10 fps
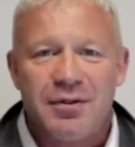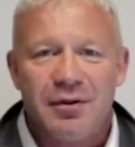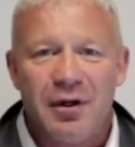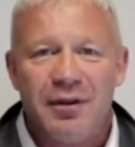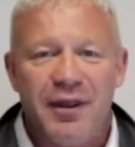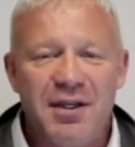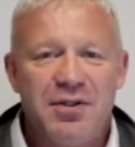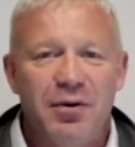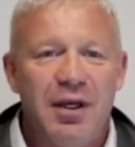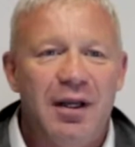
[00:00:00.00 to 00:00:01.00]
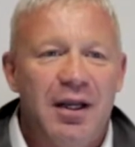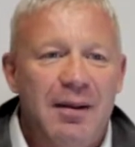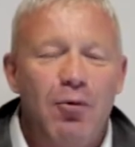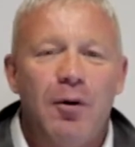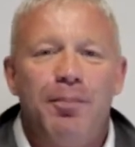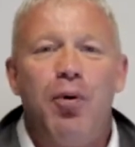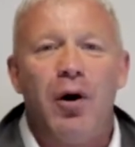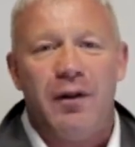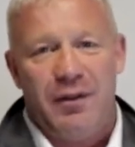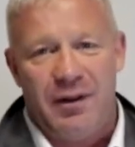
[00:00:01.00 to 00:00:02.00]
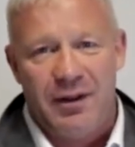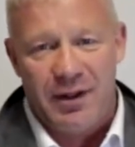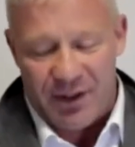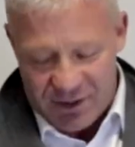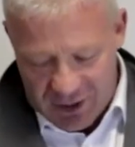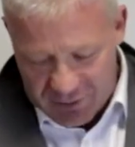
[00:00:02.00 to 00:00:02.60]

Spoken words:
Right? Things don't get any more important than this.